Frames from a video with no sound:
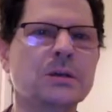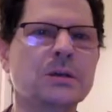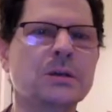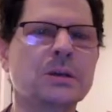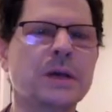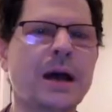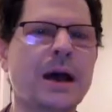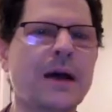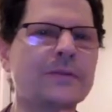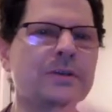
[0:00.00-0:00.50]

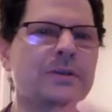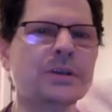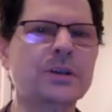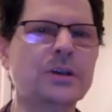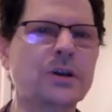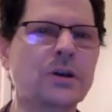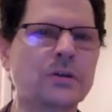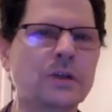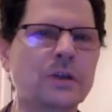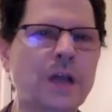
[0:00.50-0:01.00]
They obviously
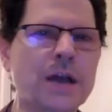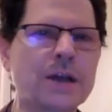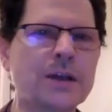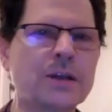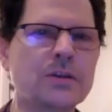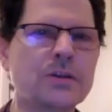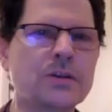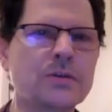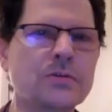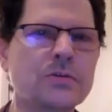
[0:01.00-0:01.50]
don't like
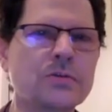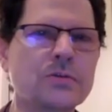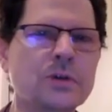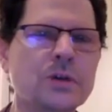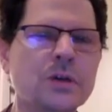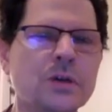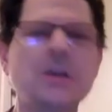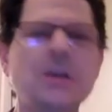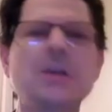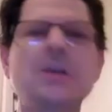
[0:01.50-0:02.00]
you,
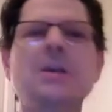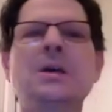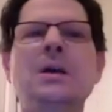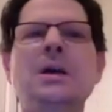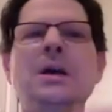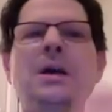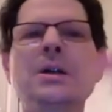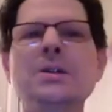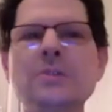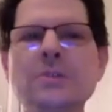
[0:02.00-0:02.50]

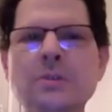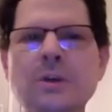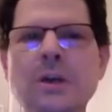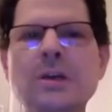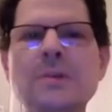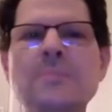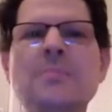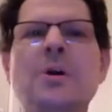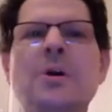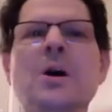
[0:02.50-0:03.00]
and you
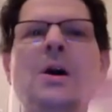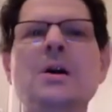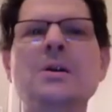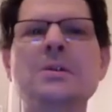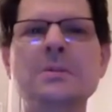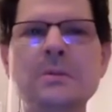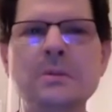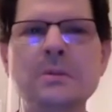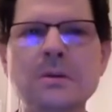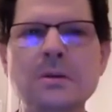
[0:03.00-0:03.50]
keep
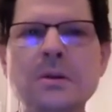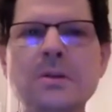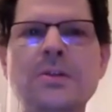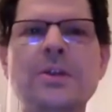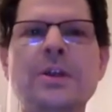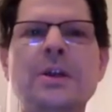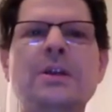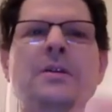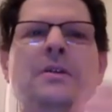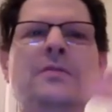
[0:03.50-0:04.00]
on
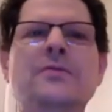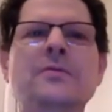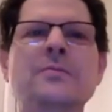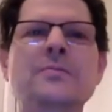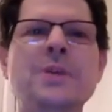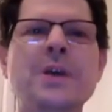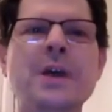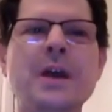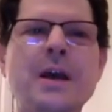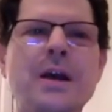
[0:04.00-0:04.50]
thinking
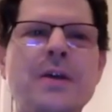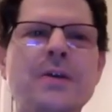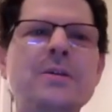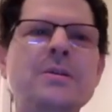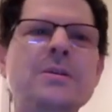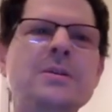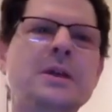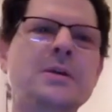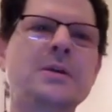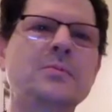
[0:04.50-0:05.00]
from there.
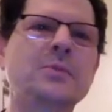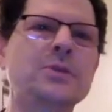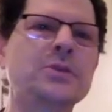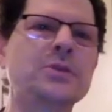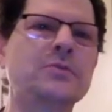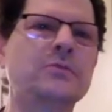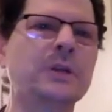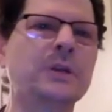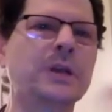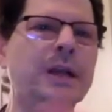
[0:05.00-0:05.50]
Then when
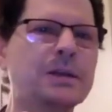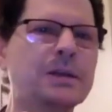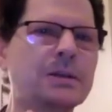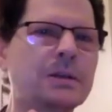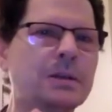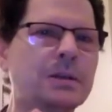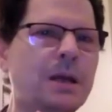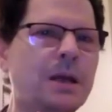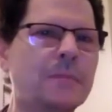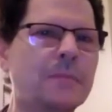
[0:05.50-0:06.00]
you relate
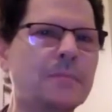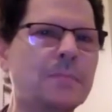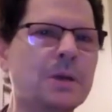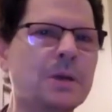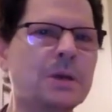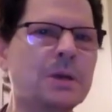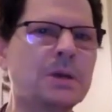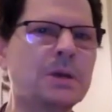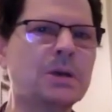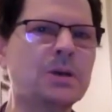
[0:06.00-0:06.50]
to them,
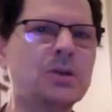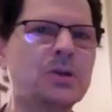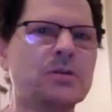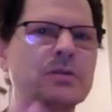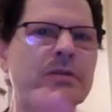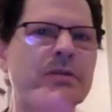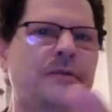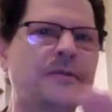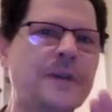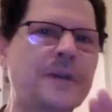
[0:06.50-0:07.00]
you're
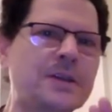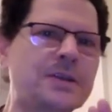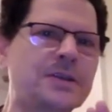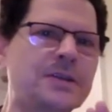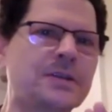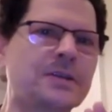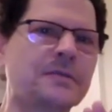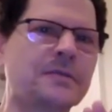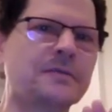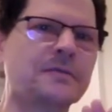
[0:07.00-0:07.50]

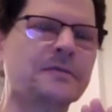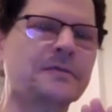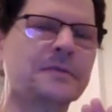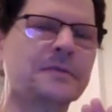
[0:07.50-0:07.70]
defensive.